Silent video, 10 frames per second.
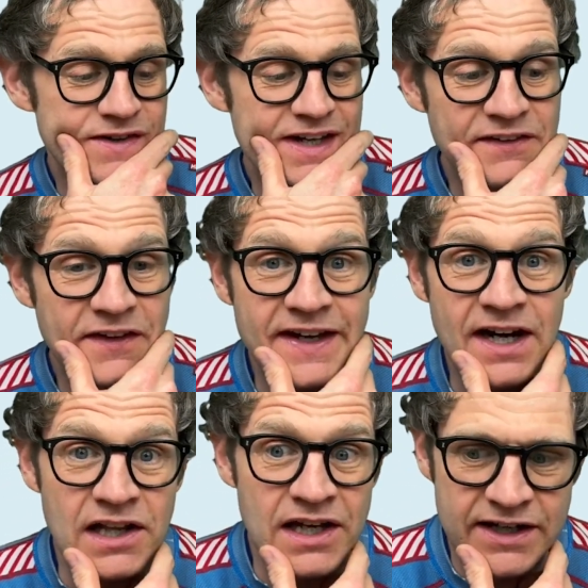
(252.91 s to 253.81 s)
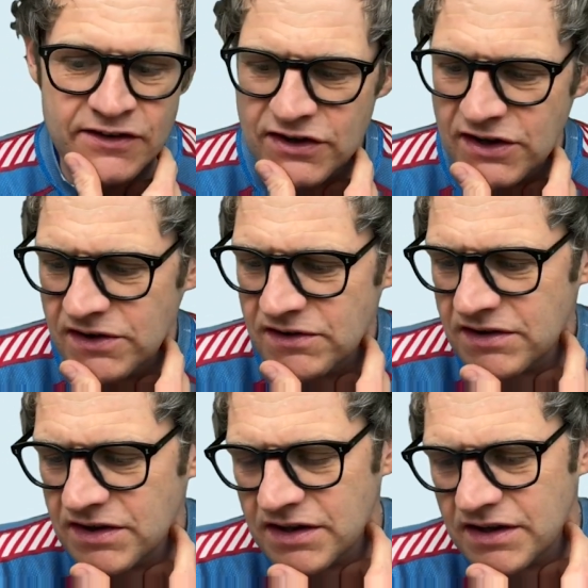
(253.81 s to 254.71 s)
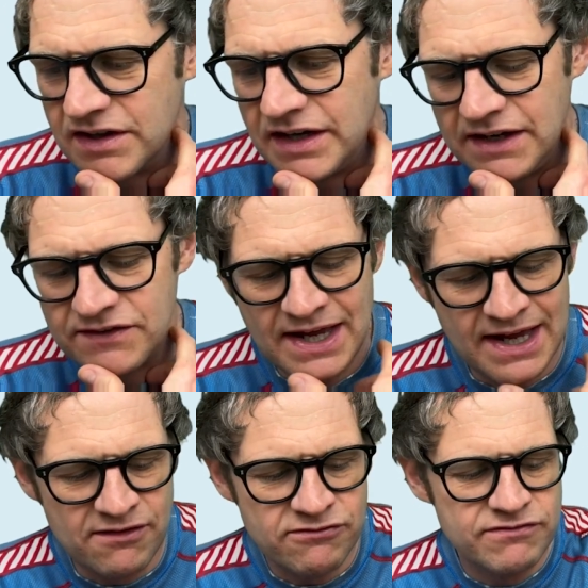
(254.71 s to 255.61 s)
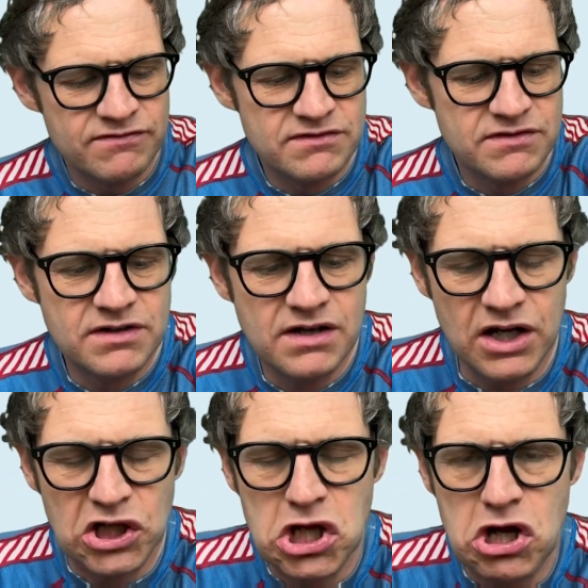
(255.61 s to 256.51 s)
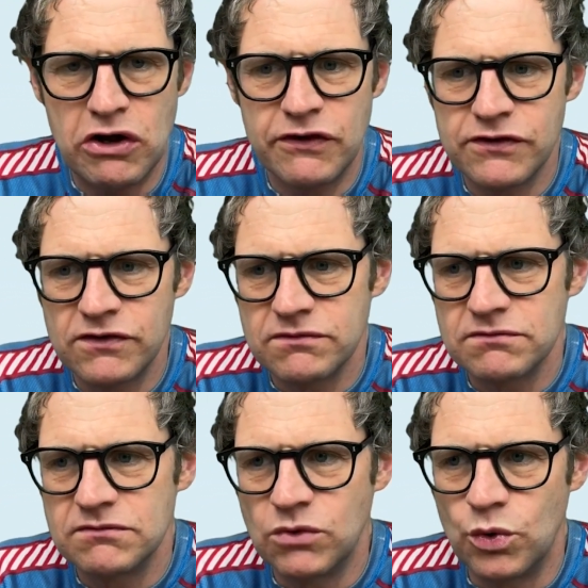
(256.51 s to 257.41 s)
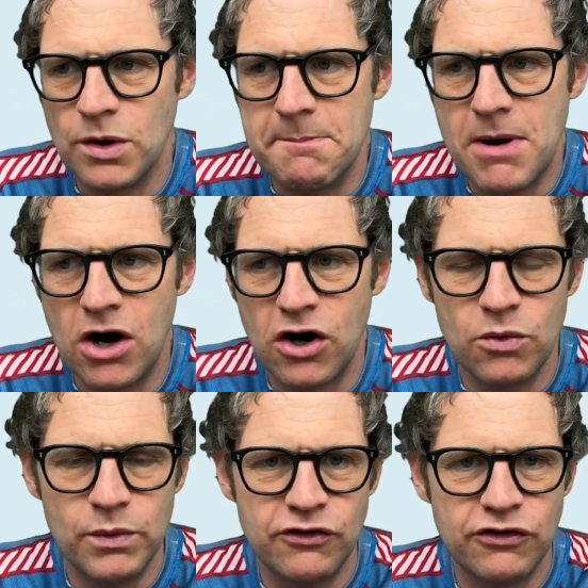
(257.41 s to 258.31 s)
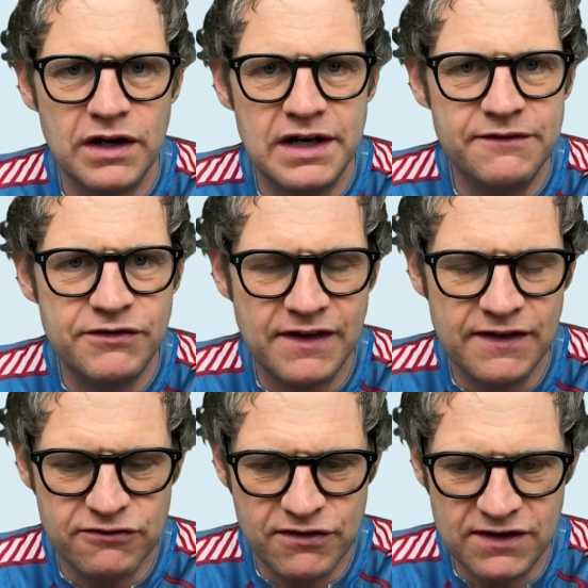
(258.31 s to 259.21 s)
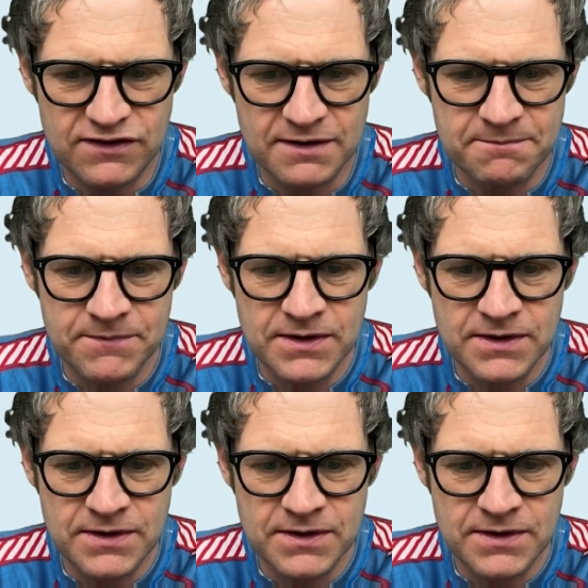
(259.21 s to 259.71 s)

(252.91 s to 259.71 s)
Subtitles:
The other thing I like to do is have a glass or a mug which lives in the freezer.